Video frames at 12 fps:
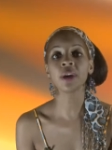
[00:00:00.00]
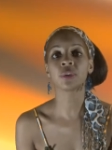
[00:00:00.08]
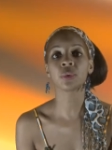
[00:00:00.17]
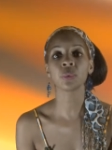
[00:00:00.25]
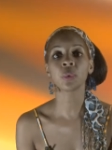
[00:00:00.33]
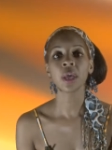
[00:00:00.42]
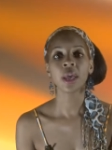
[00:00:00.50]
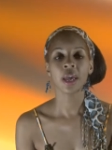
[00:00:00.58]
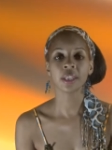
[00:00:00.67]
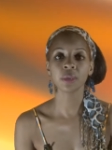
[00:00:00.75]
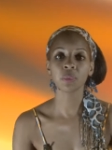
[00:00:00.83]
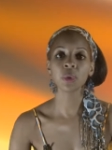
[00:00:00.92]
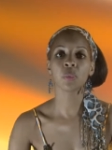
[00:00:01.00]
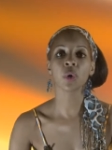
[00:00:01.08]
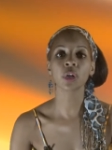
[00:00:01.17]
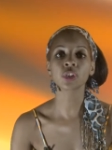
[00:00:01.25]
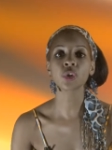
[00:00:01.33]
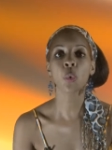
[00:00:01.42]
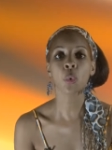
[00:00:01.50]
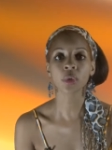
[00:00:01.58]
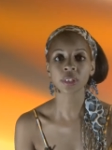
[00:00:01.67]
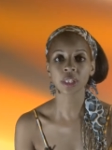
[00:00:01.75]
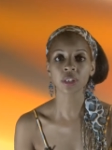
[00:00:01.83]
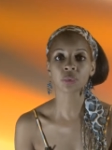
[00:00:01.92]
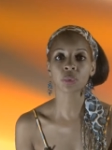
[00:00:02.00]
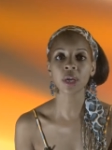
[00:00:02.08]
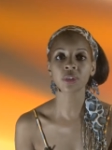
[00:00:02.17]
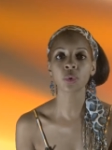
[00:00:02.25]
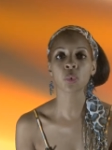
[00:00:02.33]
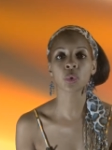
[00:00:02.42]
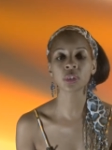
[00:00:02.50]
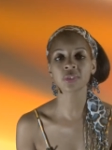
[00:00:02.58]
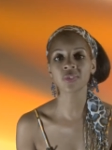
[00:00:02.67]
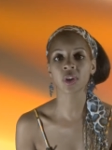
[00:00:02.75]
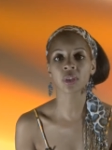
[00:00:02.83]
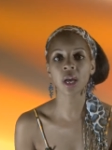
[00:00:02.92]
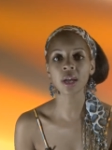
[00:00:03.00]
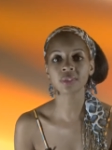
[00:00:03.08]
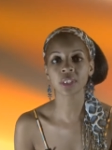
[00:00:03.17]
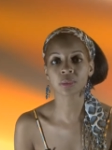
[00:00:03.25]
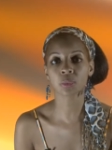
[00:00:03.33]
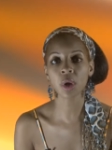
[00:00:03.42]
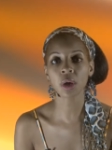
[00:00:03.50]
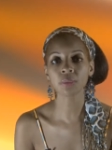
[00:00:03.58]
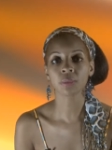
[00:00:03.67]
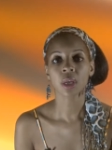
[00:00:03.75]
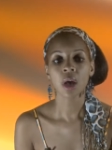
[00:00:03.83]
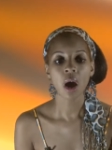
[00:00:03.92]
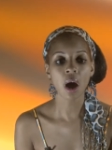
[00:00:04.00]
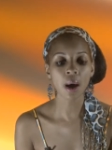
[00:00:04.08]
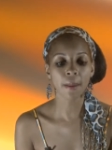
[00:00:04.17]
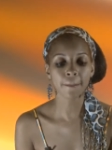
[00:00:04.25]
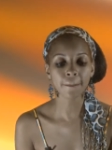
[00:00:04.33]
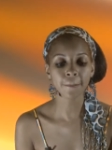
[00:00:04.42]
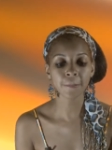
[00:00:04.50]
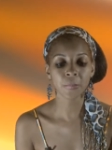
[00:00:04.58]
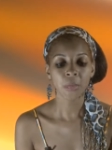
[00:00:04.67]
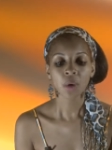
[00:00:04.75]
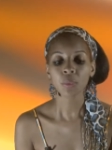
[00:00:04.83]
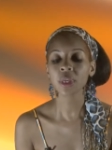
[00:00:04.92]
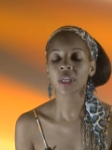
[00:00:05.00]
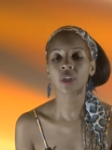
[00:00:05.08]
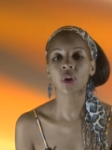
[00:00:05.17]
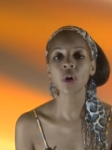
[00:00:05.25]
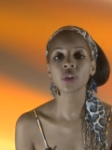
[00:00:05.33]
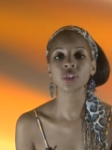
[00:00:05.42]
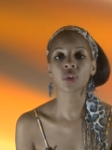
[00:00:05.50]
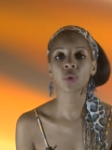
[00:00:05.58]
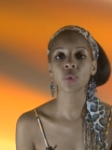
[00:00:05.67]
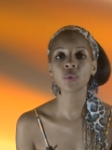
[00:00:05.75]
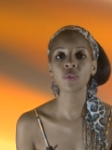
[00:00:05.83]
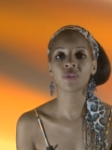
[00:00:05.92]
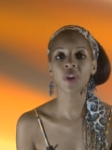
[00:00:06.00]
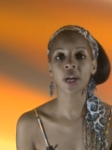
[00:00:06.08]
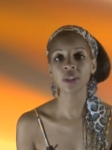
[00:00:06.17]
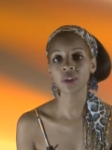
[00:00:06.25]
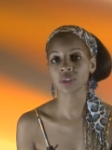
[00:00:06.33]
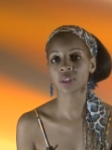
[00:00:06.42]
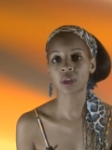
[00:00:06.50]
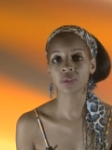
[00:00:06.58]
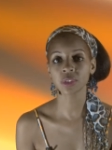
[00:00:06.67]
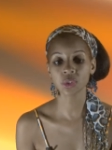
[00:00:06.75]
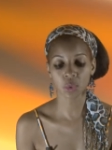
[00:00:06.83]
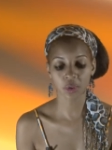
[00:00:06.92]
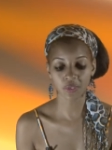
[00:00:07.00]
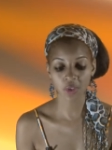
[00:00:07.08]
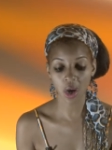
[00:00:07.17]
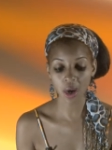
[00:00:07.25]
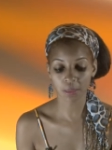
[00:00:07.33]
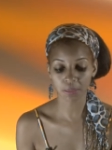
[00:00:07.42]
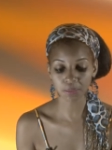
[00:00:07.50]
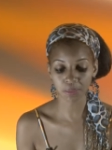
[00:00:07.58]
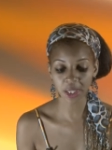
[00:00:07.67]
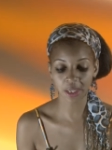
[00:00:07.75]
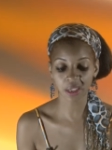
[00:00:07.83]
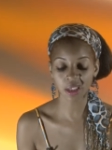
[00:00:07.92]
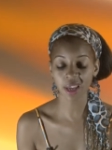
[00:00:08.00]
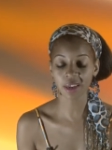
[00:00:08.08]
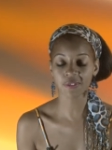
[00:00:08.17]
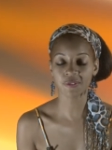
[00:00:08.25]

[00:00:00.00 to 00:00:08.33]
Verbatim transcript: value, and then we work towards it throughout the course of our lives as well. Um, we could also find ourselves sort of um, being like